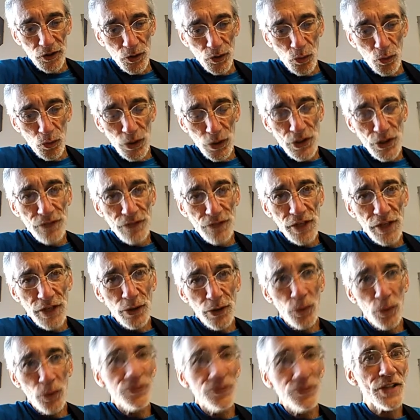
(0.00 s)
Which of the
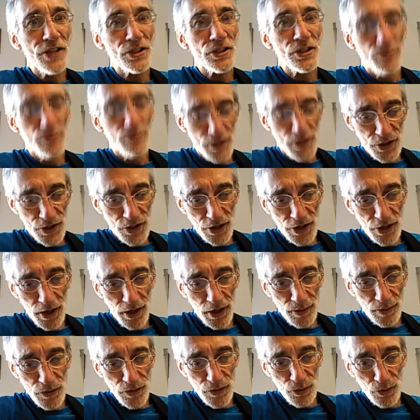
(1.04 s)
Old Testament
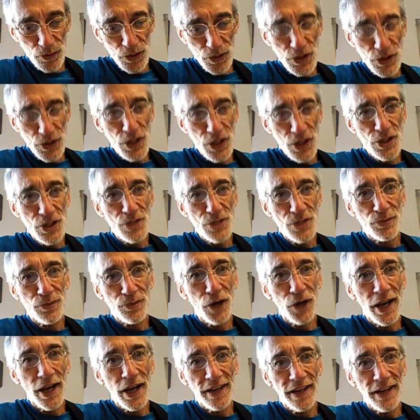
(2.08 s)
Psalms was Jesus
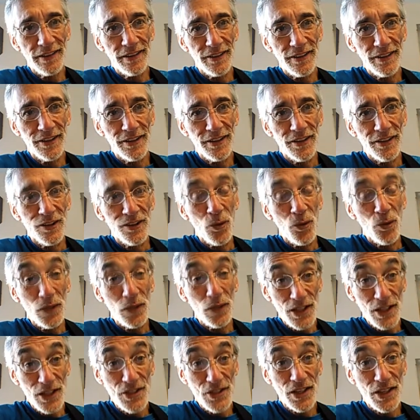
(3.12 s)
praying when
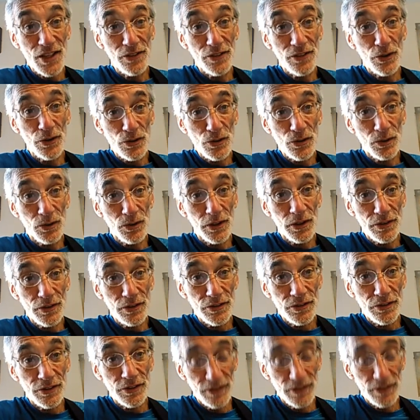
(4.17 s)
he said those
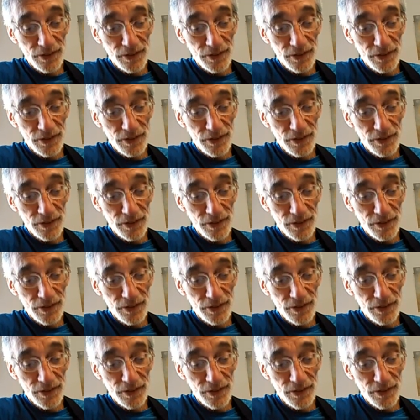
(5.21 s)
words?